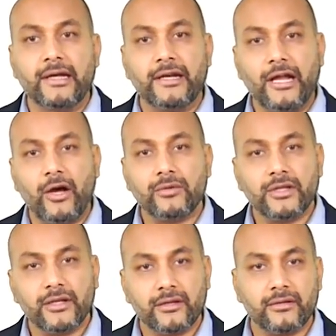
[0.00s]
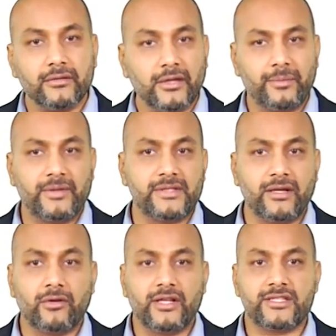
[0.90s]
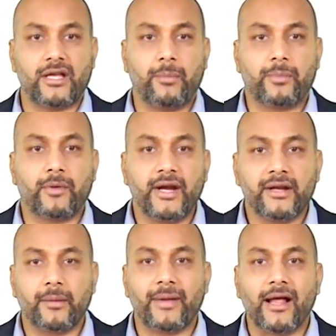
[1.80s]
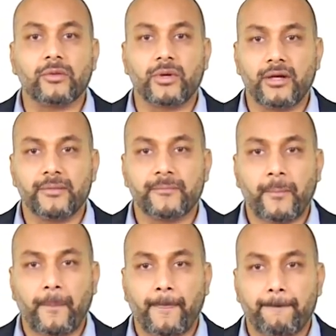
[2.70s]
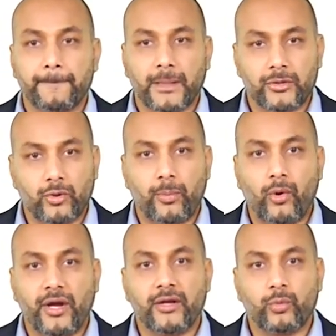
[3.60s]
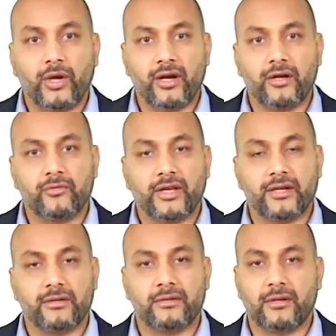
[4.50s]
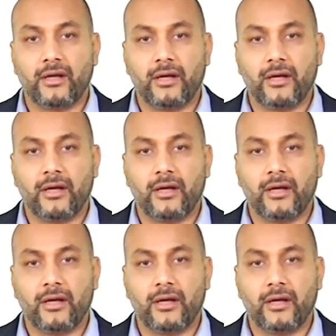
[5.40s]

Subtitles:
Now they say, oh, let's upgrade our malware to a point where we can